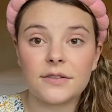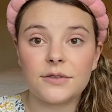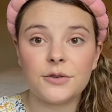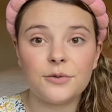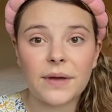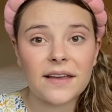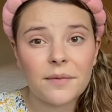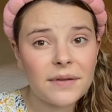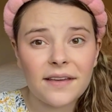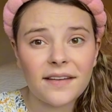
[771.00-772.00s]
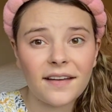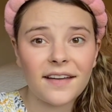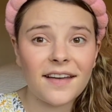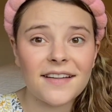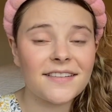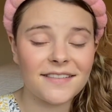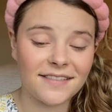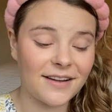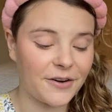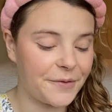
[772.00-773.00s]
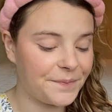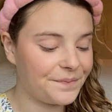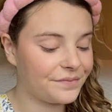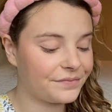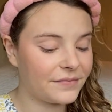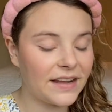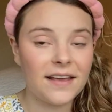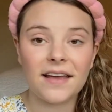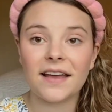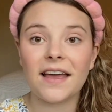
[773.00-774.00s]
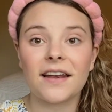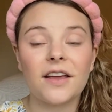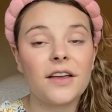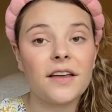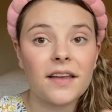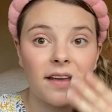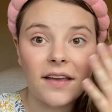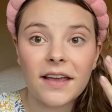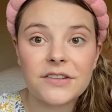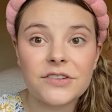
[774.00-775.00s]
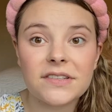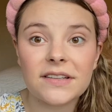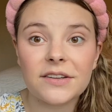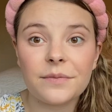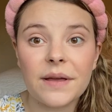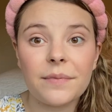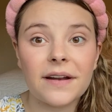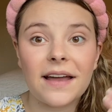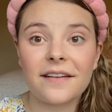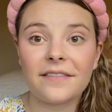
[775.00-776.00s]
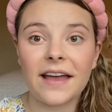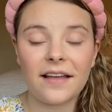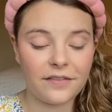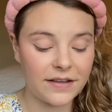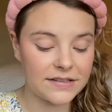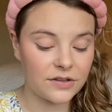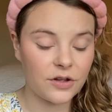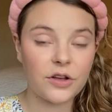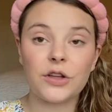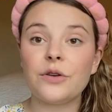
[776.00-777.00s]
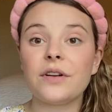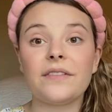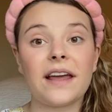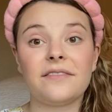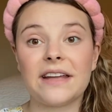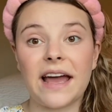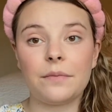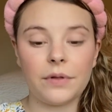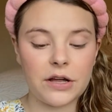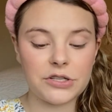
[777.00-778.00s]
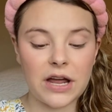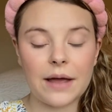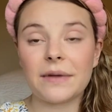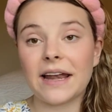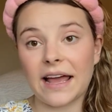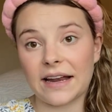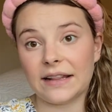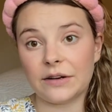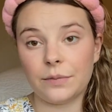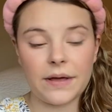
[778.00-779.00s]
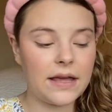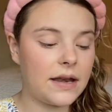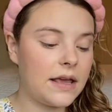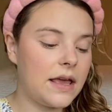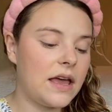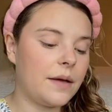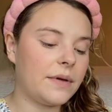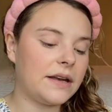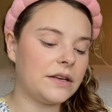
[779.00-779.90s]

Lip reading: too makeup-y, I guess. I don't know. Again, it's just a little bit, but it kind of elevates the look. You don't even have to add blush. I'm going to add a little bit. I'm going to